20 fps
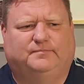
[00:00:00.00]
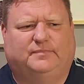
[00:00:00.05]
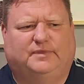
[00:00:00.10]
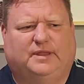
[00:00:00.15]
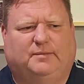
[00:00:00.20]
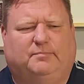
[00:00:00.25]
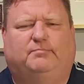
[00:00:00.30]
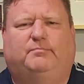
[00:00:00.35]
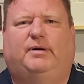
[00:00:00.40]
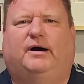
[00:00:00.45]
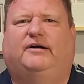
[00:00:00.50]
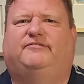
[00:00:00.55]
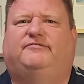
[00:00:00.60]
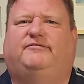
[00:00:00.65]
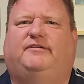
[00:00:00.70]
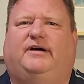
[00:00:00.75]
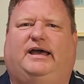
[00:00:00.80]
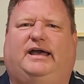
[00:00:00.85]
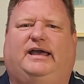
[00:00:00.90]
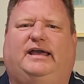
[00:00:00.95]
the
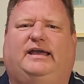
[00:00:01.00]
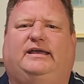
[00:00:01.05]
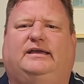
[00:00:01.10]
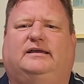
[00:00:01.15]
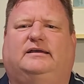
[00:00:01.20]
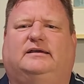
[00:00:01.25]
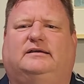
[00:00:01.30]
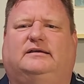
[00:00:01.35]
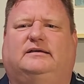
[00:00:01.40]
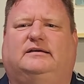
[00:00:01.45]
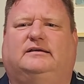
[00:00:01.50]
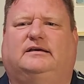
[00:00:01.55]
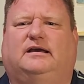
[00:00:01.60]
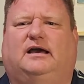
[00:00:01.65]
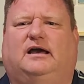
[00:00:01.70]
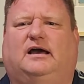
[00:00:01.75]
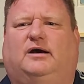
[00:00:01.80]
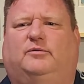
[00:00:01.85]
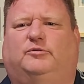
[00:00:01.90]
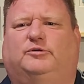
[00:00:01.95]
buffet
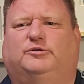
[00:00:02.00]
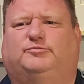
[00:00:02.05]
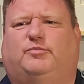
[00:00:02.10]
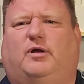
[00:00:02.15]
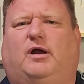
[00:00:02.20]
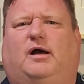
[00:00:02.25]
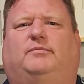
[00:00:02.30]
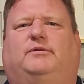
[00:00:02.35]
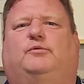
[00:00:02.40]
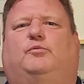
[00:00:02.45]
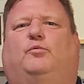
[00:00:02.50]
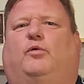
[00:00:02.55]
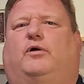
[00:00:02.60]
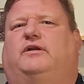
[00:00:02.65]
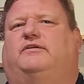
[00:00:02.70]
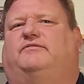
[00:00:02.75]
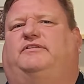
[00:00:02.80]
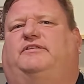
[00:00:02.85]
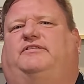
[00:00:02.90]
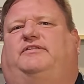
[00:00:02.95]
was probably
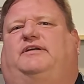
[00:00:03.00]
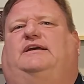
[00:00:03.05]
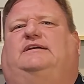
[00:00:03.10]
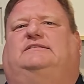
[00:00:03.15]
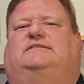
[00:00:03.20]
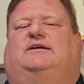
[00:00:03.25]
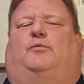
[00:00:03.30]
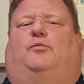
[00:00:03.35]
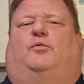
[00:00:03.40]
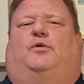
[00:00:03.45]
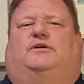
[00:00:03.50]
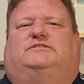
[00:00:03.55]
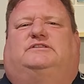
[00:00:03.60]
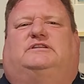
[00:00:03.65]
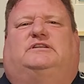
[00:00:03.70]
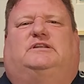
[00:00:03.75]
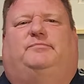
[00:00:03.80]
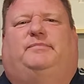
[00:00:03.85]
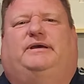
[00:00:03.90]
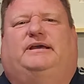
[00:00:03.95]
one of the things I
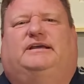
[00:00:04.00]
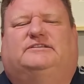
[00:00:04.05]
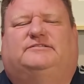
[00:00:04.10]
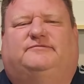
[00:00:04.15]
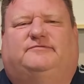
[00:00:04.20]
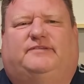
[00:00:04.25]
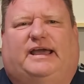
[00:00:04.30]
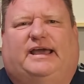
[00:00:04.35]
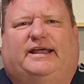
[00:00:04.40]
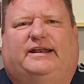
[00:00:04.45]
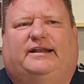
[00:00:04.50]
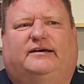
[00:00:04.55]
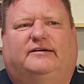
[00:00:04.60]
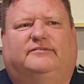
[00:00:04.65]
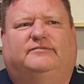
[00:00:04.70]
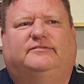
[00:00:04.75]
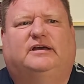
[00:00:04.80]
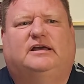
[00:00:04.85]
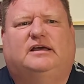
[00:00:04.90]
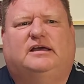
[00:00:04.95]
wasn't the biggest fan
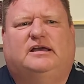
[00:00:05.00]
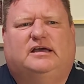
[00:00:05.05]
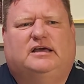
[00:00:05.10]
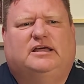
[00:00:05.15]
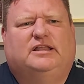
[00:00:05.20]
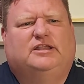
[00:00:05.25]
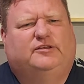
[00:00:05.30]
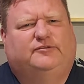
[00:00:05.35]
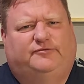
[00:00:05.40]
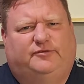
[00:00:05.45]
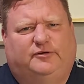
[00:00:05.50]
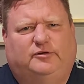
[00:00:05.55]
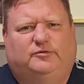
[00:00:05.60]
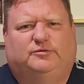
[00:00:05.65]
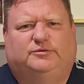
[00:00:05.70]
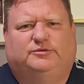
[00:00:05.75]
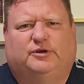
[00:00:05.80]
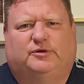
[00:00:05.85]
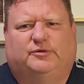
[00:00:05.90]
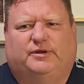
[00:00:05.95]
of. The food
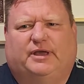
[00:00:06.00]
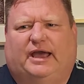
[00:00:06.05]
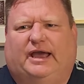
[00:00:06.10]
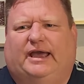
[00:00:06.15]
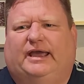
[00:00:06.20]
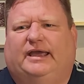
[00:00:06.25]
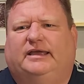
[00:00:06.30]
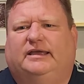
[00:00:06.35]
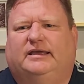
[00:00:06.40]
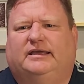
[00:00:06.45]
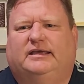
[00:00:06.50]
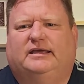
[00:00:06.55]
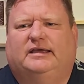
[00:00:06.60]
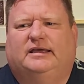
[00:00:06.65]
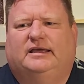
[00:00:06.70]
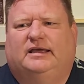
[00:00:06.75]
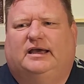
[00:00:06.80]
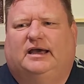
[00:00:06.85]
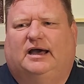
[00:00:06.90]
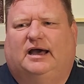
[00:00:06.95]
was okay,
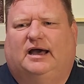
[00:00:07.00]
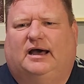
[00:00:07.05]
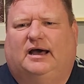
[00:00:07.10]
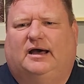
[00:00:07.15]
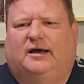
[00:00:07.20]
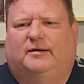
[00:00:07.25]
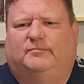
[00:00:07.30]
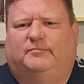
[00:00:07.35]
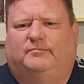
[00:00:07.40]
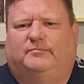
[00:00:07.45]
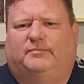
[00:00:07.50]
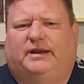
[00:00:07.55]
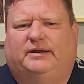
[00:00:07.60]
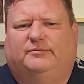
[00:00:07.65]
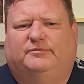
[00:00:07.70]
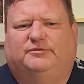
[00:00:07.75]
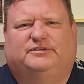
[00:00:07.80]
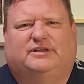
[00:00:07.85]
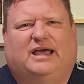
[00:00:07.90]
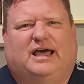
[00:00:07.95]
but it
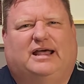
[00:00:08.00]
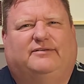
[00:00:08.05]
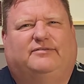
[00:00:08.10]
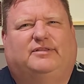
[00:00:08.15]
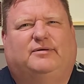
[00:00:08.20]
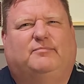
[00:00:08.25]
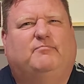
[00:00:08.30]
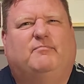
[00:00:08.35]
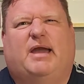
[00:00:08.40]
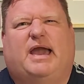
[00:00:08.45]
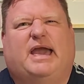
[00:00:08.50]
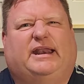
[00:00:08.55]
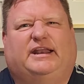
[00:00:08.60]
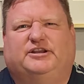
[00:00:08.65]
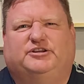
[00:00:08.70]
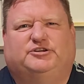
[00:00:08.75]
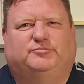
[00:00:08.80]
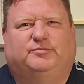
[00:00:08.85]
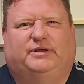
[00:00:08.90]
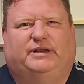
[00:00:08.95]
was kind of the
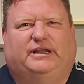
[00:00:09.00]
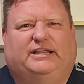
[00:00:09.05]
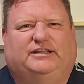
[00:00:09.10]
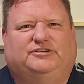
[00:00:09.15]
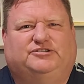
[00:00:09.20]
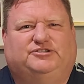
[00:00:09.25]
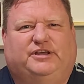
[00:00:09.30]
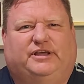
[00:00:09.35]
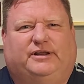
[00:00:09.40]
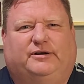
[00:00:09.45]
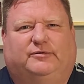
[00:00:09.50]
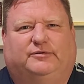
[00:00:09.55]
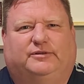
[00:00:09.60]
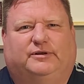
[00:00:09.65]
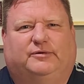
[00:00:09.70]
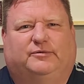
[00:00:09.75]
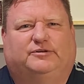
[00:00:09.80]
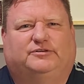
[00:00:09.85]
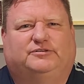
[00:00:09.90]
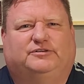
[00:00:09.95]
management in general.
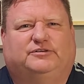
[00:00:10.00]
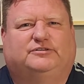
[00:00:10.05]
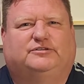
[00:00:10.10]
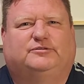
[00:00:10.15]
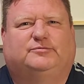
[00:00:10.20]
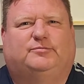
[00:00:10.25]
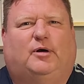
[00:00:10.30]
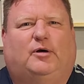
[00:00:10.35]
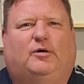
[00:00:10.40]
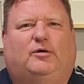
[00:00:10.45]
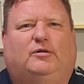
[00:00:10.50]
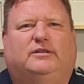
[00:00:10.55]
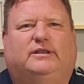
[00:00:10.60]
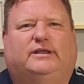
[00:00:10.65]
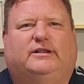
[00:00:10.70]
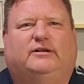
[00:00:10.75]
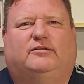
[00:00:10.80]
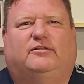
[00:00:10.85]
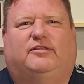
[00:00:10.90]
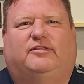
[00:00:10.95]
There were just small
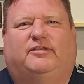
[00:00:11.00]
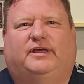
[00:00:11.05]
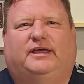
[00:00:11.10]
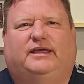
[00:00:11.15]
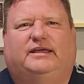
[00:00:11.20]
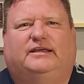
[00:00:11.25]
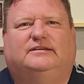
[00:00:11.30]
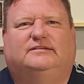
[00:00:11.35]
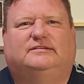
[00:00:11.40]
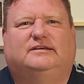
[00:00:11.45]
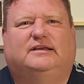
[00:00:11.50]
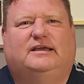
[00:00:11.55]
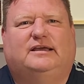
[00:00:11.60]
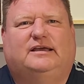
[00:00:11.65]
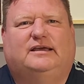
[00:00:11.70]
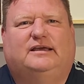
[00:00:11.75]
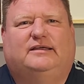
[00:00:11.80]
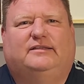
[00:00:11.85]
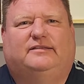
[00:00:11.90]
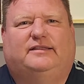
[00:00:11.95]
little things
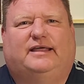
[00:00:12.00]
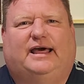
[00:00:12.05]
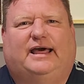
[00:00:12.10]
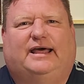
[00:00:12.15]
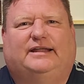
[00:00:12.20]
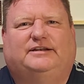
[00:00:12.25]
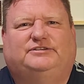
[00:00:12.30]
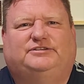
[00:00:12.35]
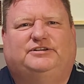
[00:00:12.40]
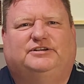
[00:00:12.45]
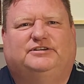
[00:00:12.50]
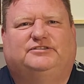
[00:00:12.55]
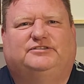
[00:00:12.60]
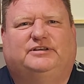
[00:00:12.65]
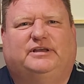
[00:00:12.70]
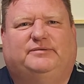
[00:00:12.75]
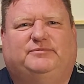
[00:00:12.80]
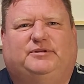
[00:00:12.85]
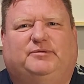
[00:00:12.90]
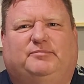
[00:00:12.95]
that just
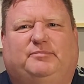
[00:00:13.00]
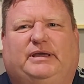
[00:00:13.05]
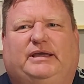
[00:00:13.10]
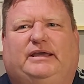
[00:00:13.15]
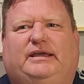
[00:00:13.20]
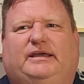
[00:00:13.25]
seemed to